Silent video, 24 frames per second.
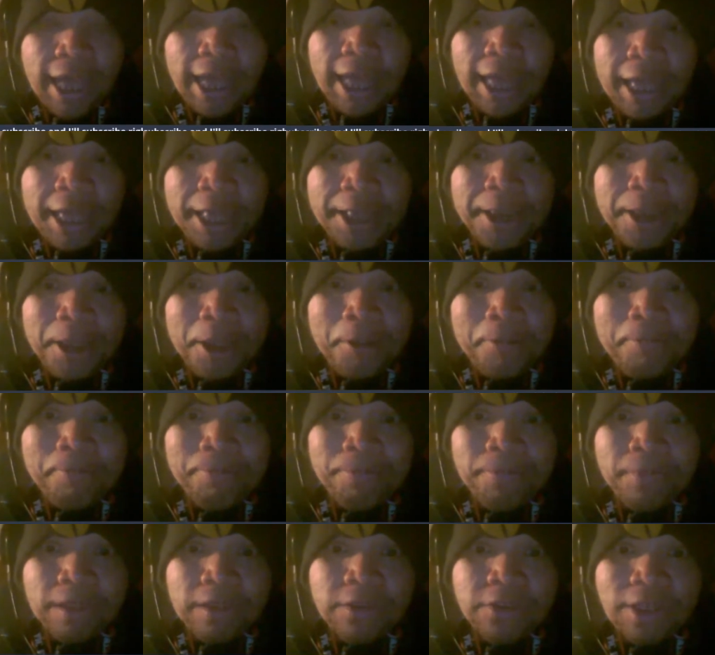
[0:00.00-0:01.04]
And
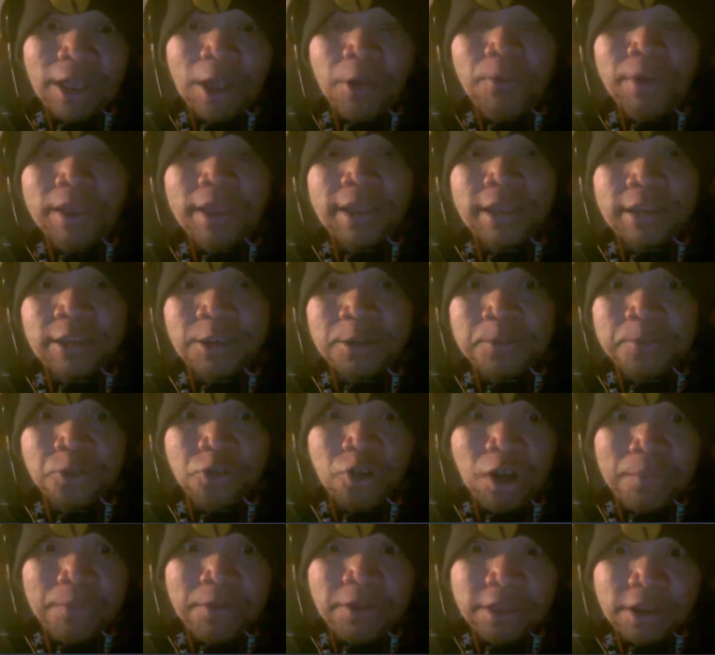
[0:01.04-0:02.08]
so that way you can
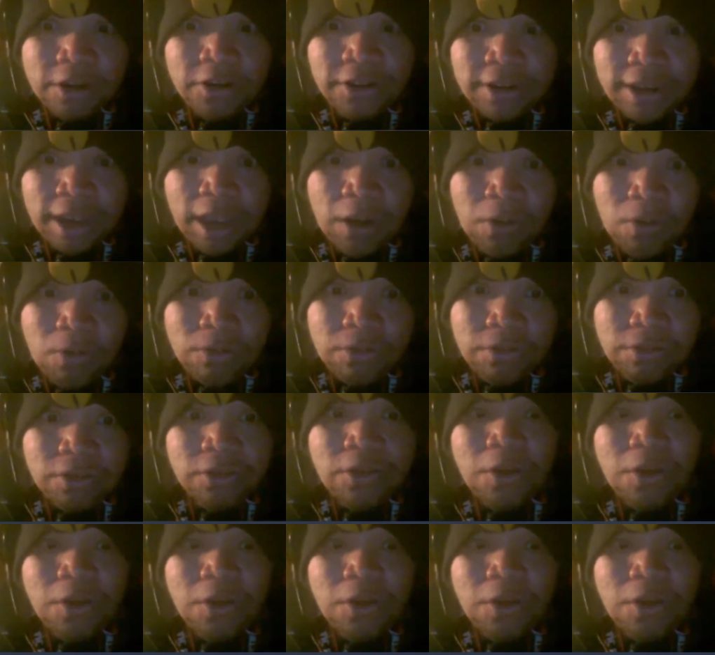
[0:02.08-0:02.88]
subscribe to their channels.